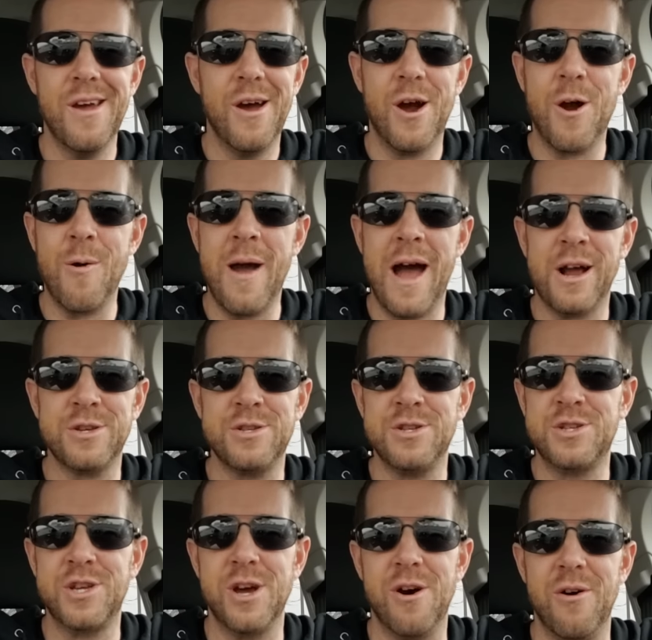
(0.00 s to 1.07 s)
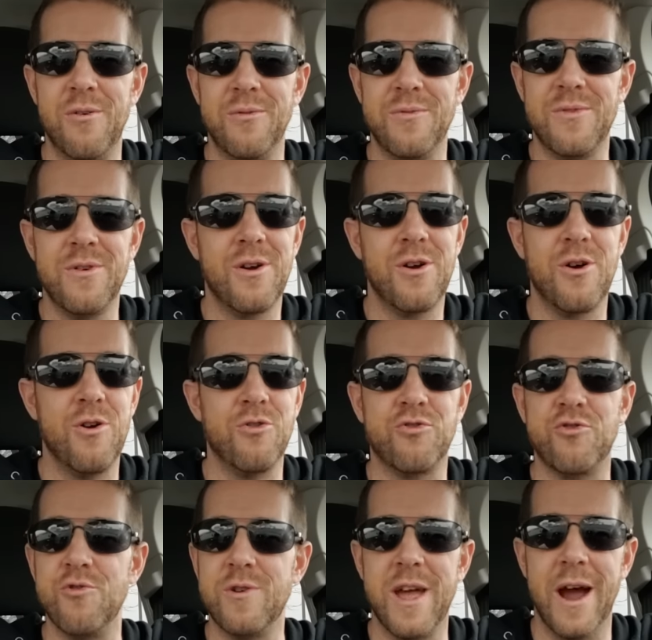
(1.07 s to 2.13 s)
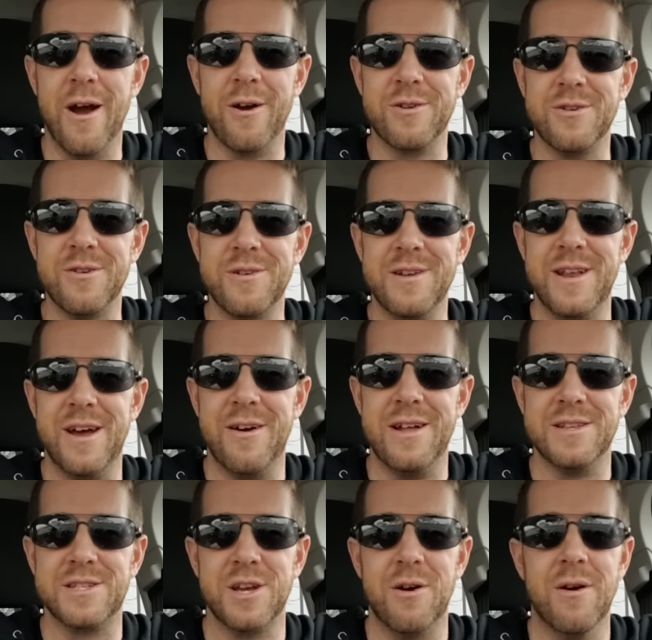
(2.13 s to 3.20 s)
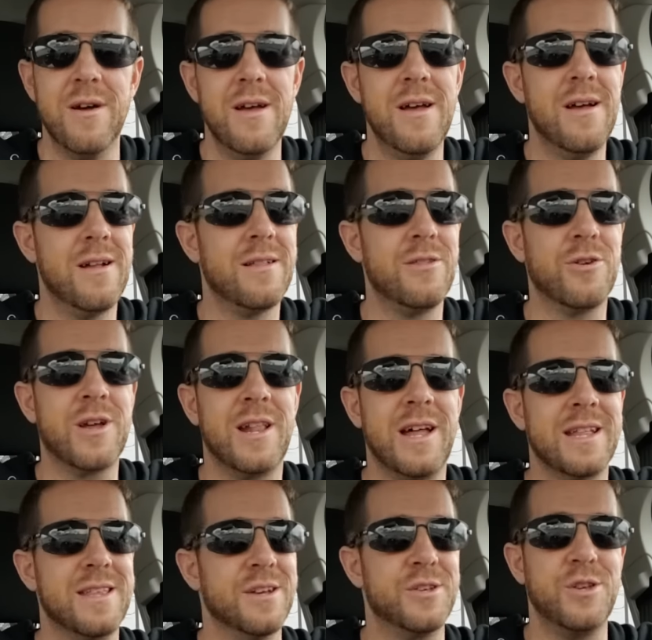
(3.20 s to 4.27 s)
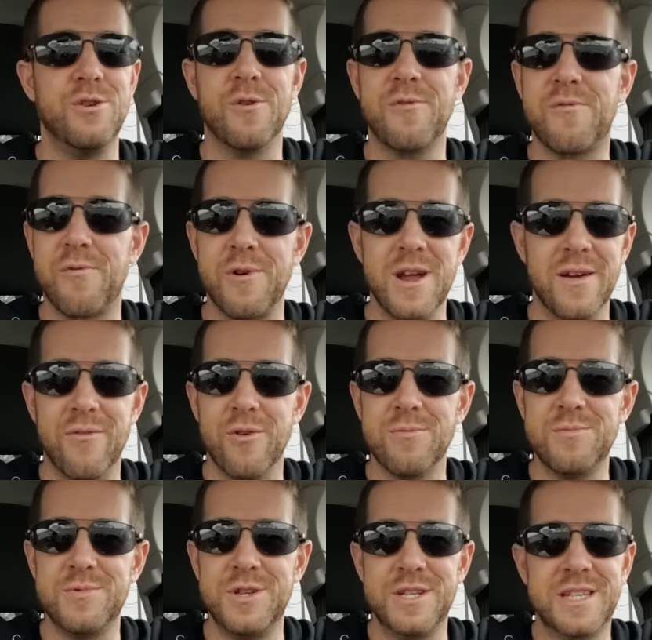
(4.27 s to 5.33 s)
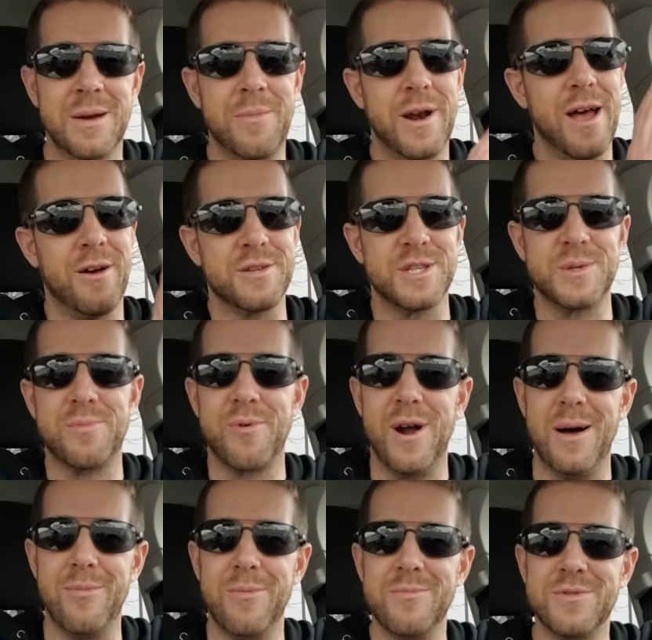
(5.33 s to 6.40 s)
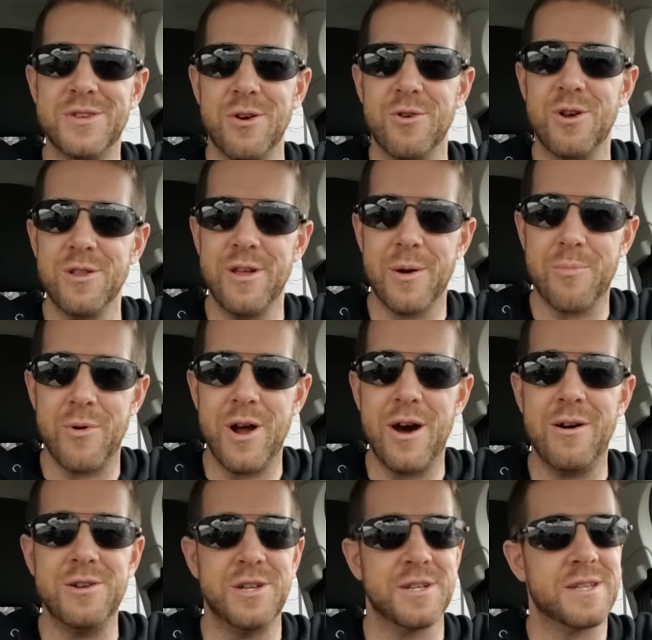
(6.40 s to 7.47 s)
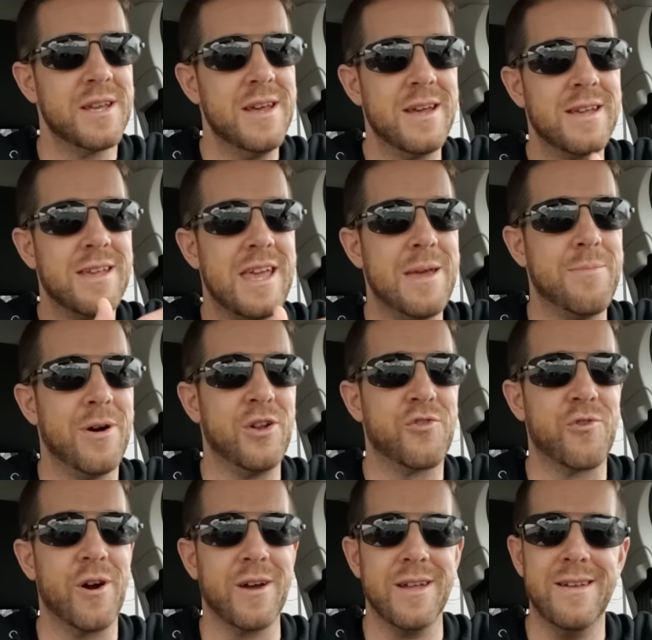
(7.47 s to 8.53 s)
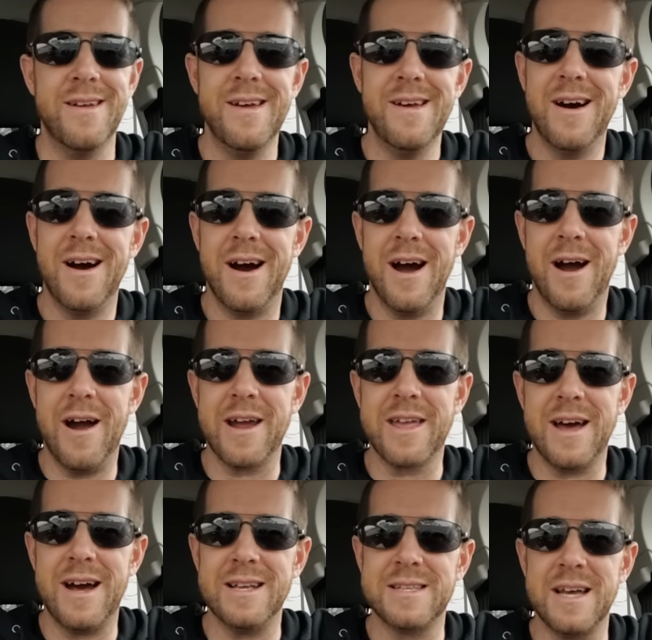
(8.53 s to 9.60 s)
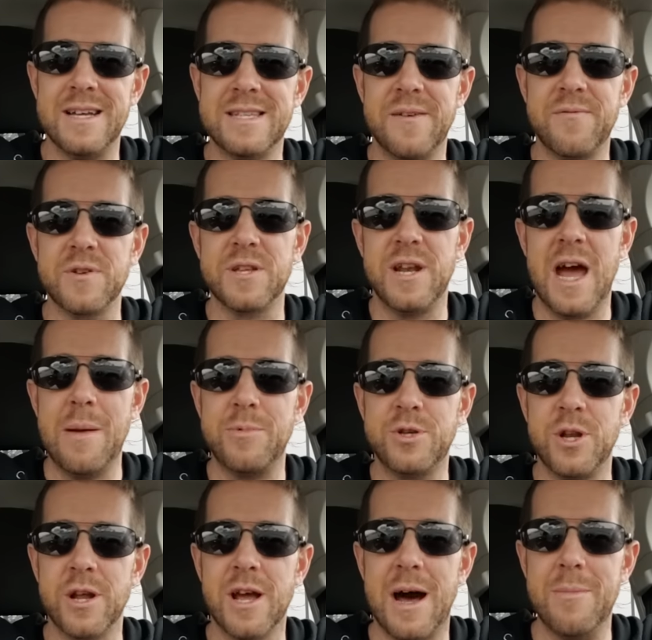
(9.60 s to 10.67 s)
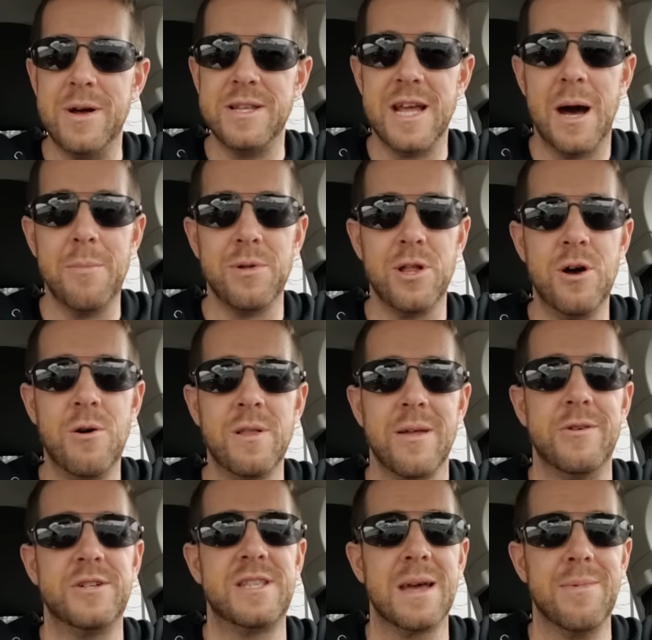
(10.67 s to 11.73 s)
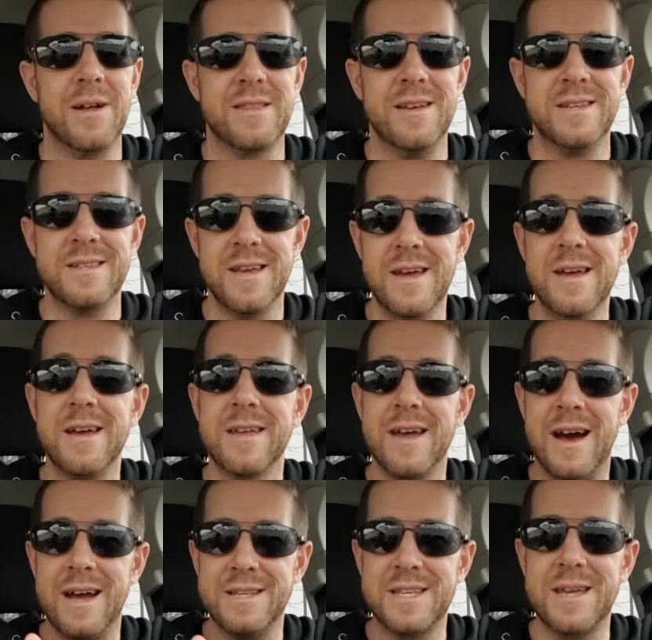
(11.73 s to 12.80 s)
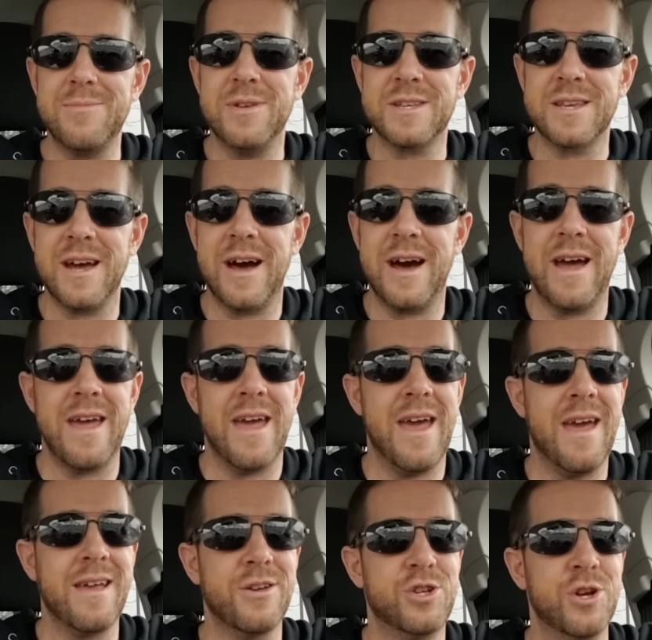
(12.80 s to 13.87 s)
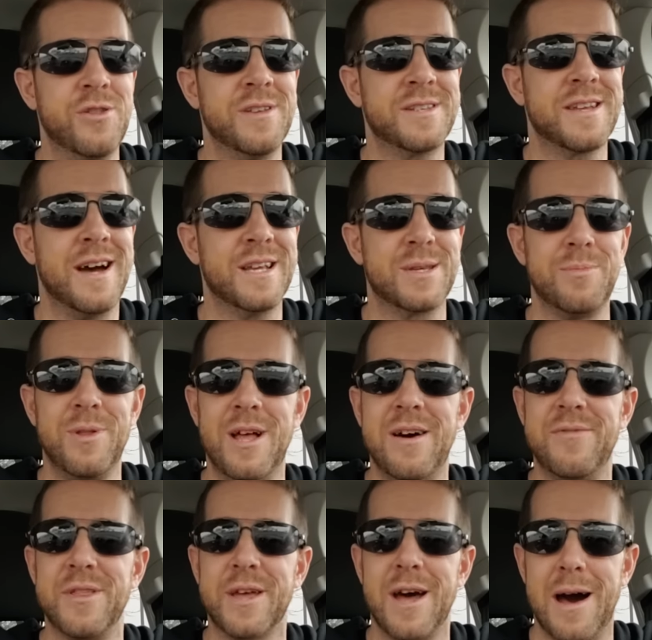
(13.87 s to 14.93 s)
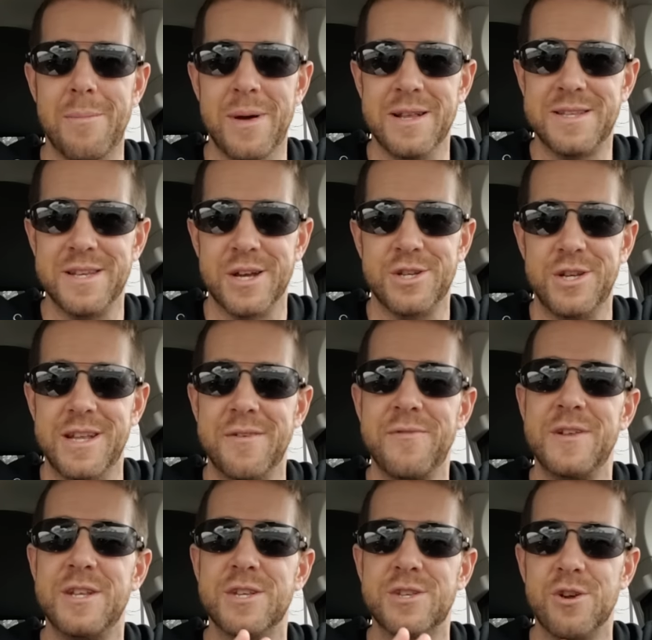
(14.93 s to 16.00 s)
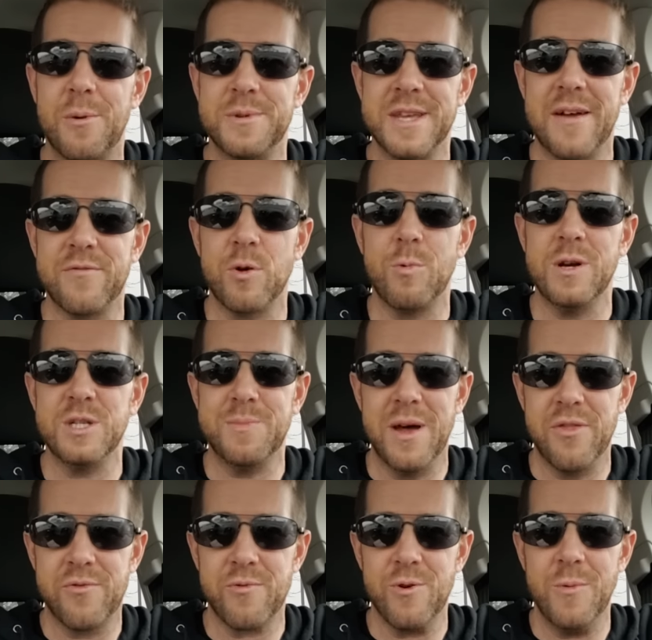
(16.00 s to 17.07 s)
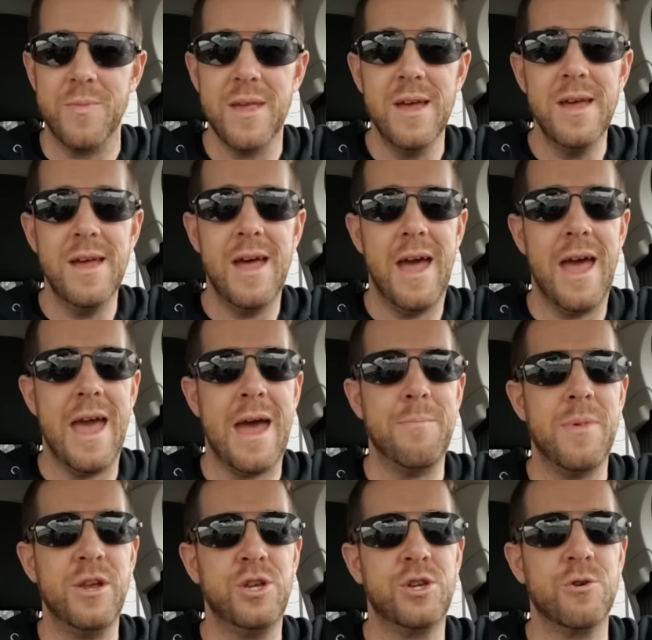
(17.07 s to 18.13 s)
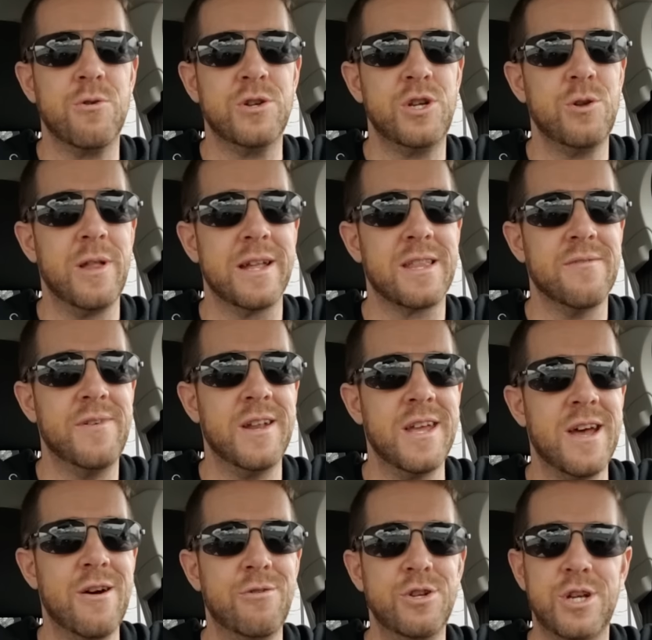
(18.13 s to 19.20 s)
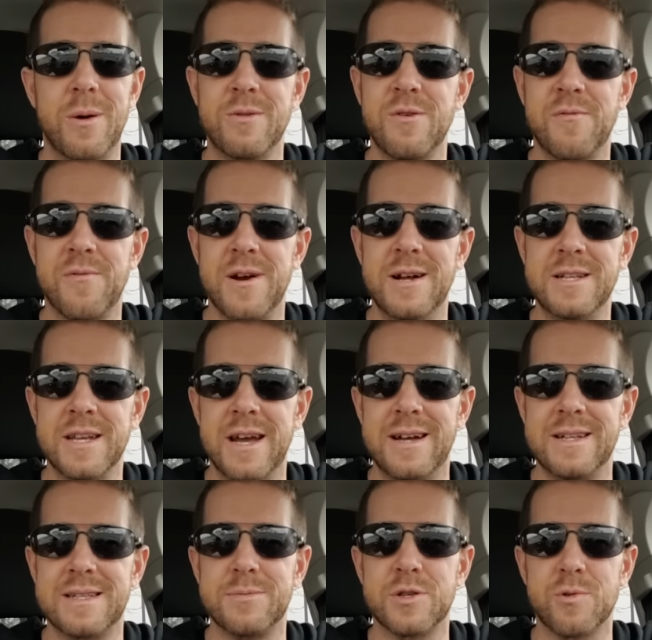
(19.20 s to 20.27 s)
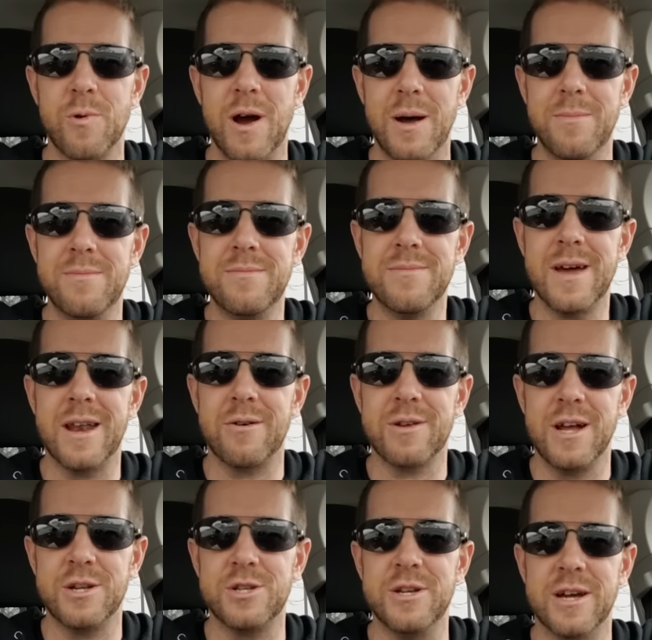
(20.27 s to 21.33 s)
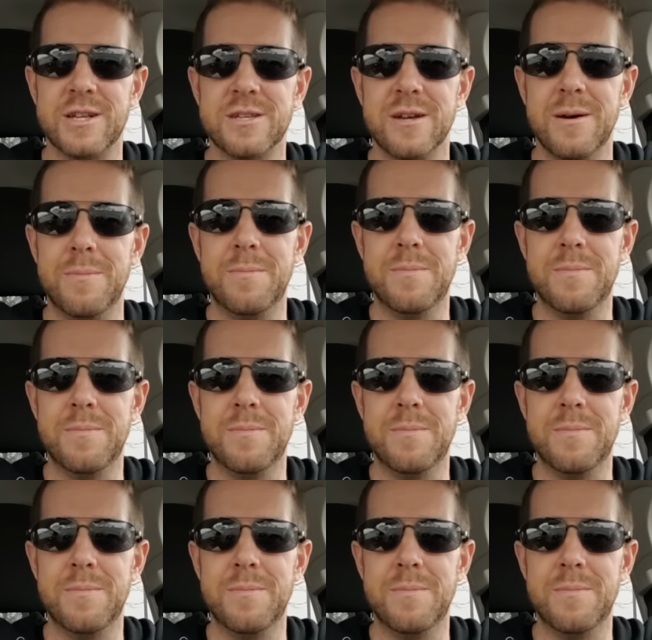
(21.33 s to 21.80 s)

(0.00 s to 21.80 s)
her actions show her true character, you know. And so look at it like this. You're free of her. She's somebody else's problem. So good luck, bro, and just keep on trucking. All right, guys, that's it for today. Be sure to comment down below. Let me just think about this. Guys, give this guy show this guy some love in the comments section. He definitely deserves it after what he's been through. And be sure to like the video, share with your friends, and subscribe. And I'll catch you next time.